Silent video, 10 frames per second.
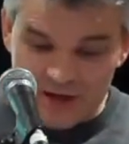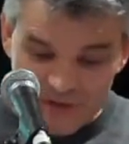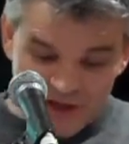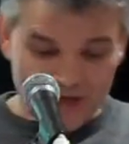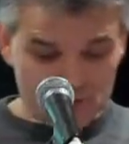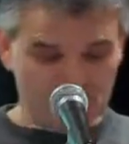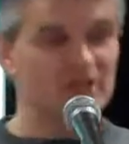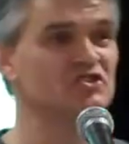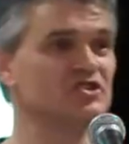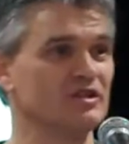He became a
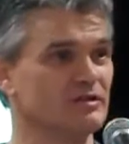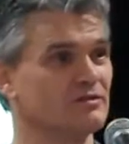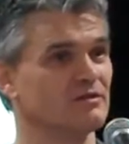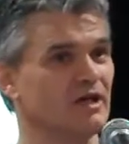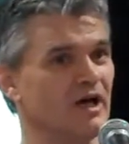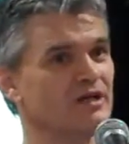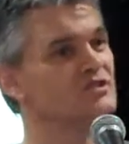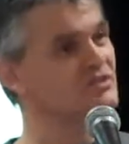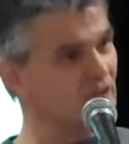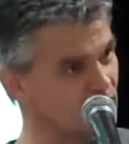Christian, and
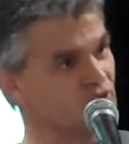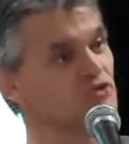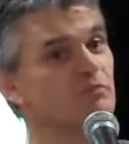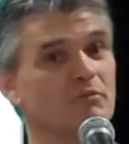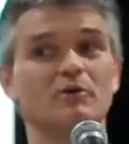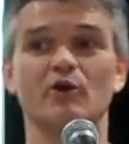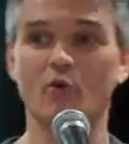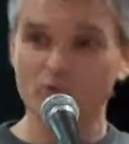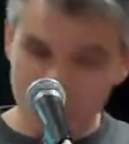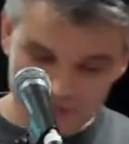his sons probably
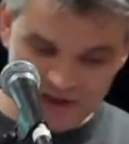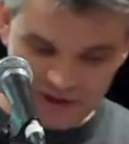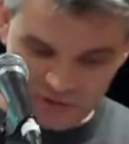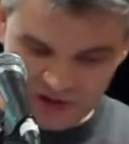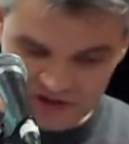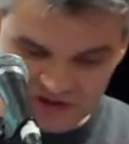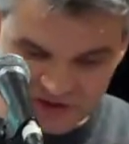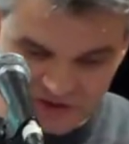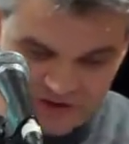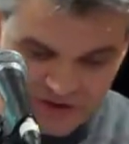also became
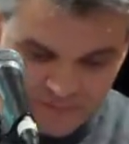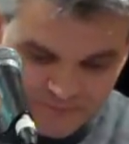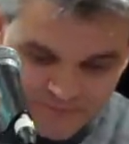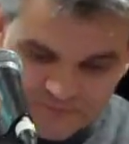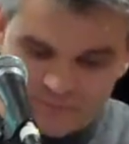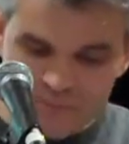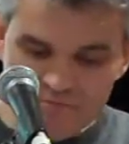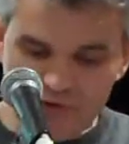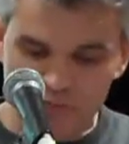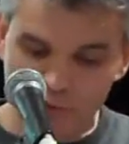Christians.
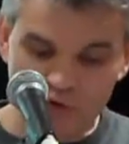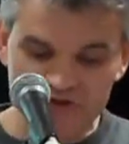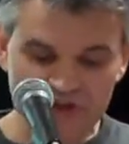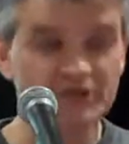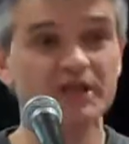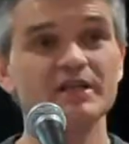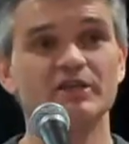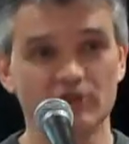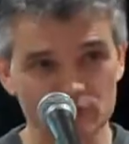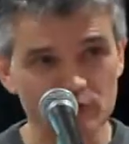Paul sends
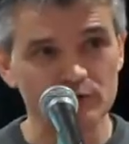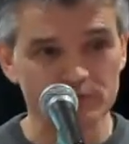greetings to